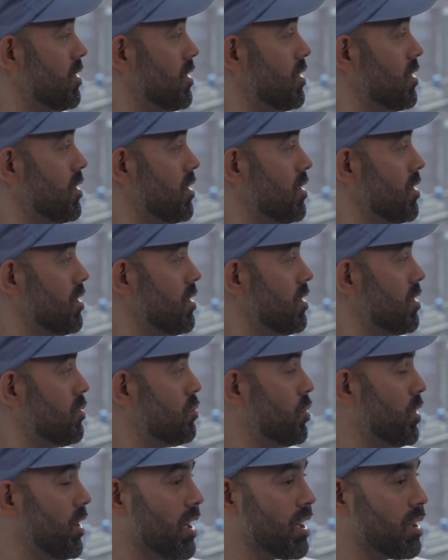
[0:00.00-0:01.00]
Yeah.
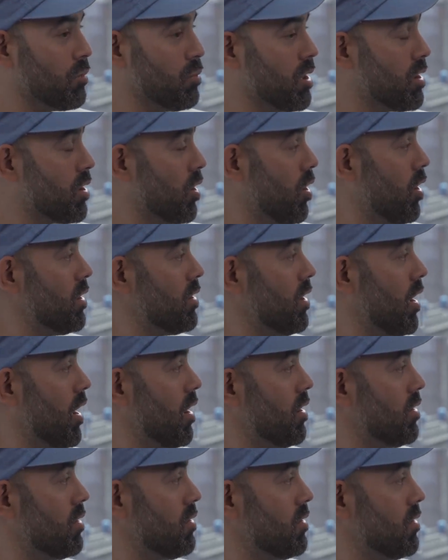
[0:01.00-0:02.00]
But they can be taught
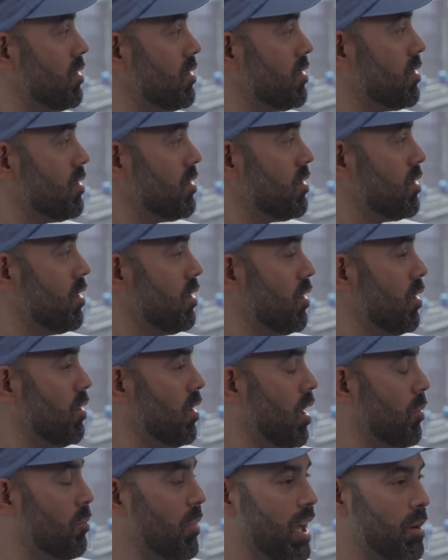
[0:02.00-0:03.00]
that. Yeah. You know,
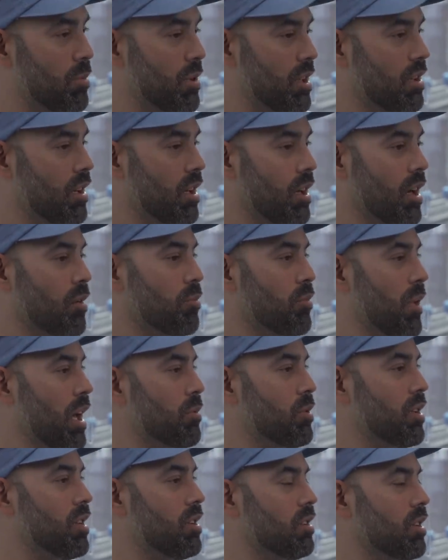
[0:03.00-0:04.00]
and maybe,
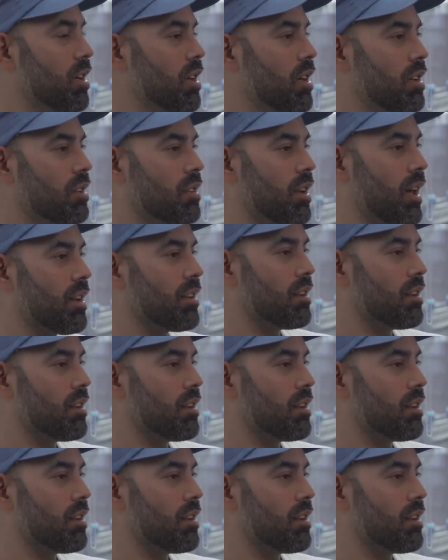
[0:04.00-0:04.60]
maybe like